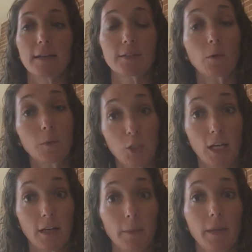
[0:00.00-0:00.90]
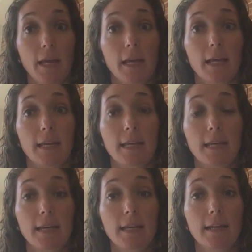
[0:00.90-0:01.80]
So with Jacob,
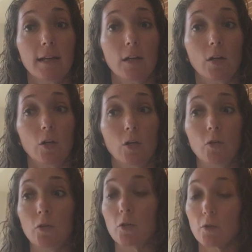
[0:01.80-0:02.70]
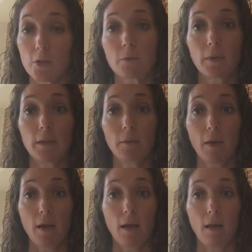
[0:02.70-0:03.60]
he nursed really
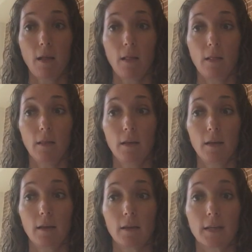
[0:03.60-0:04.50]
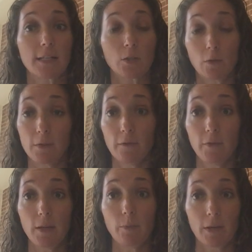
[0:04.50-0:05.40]
well,
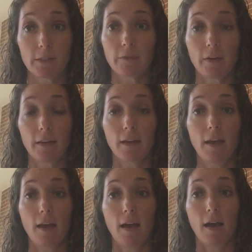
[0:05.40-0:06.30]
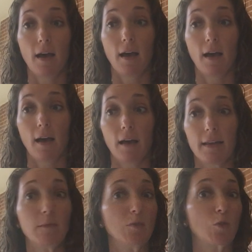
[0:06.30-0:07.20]
exclusively breastfed.
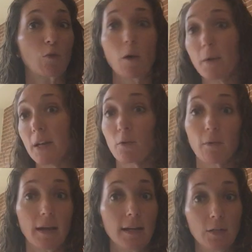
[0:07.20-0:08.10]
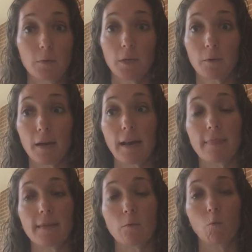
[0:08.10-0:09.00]
He was growing great, doing great,
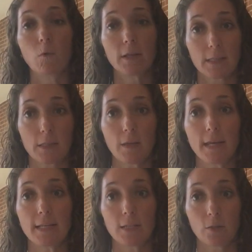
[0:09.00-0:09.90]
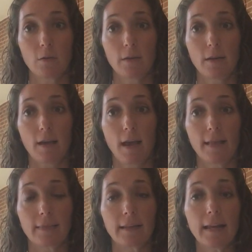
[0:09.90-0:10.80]
and then once he started
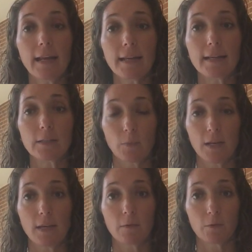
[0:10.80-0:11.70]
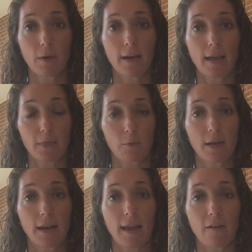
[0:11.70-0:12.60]
at the nannies when he was right at
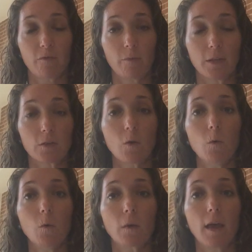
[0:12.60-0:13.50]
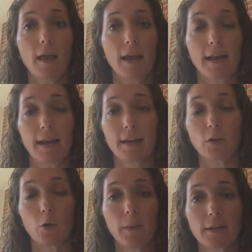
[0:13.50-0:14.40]
3.5 months old, and I had to
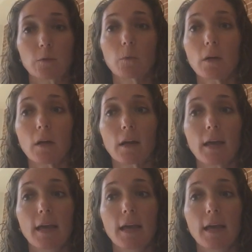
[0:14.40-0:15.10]
go back to work,